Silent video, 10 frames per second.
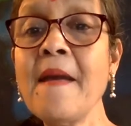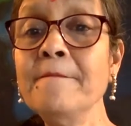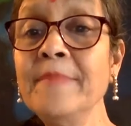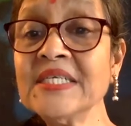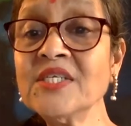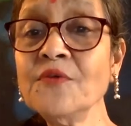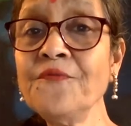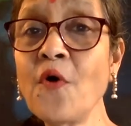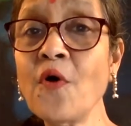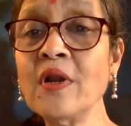Best
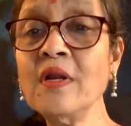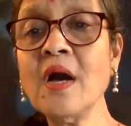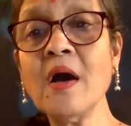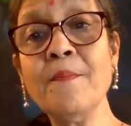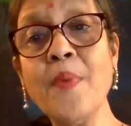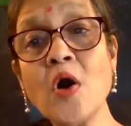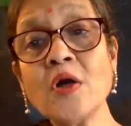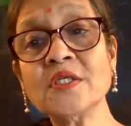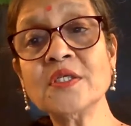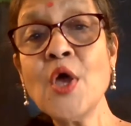of all, a
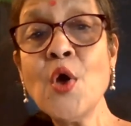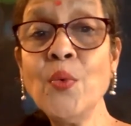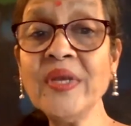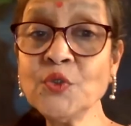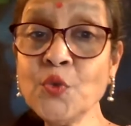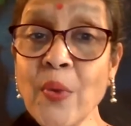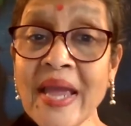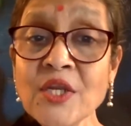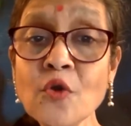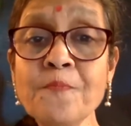box which,
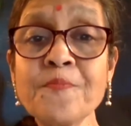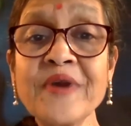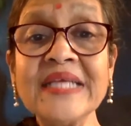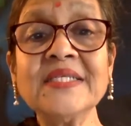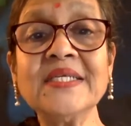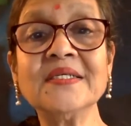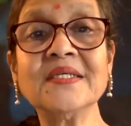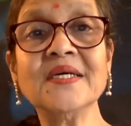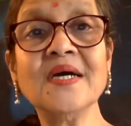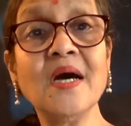when you pressed it,
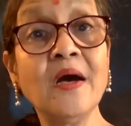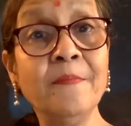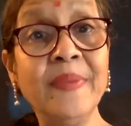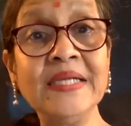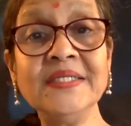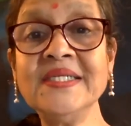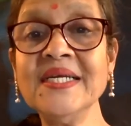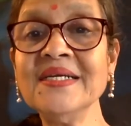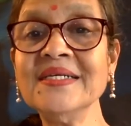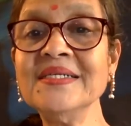a bell
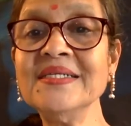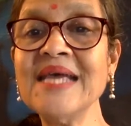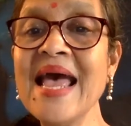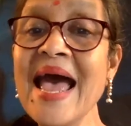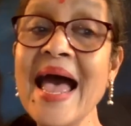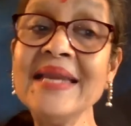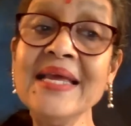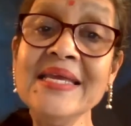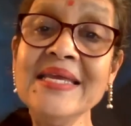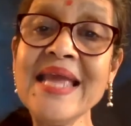tinkled and
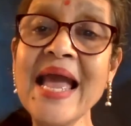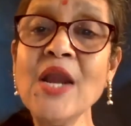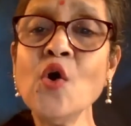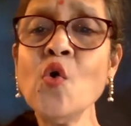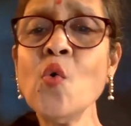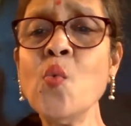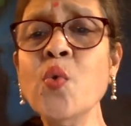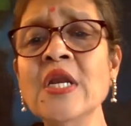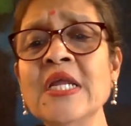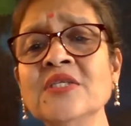a yellow
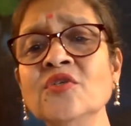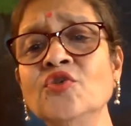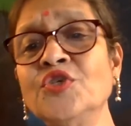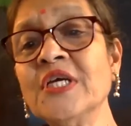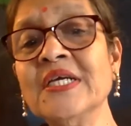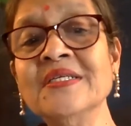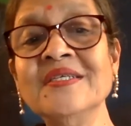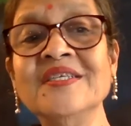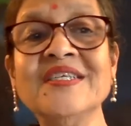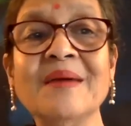woolen
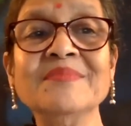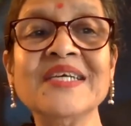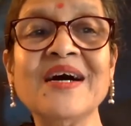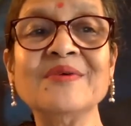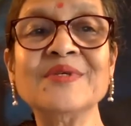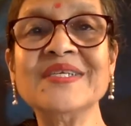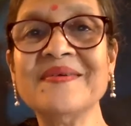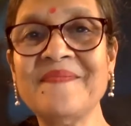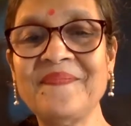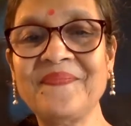chicken jumped out.
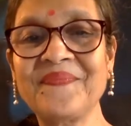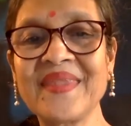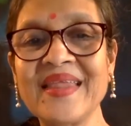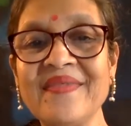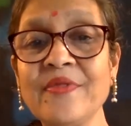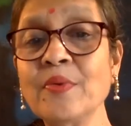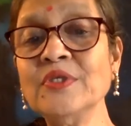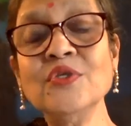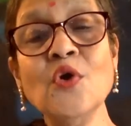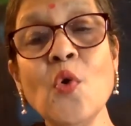There
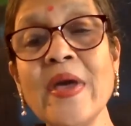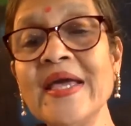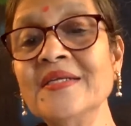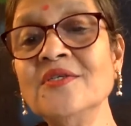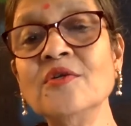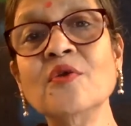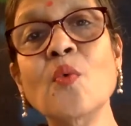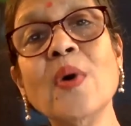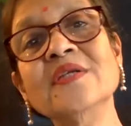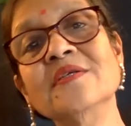was no end to the
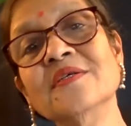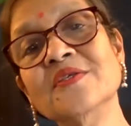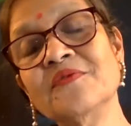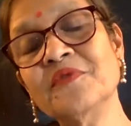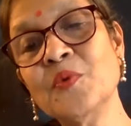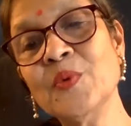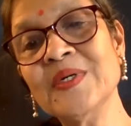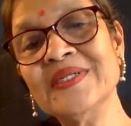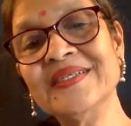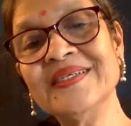wonders of the world.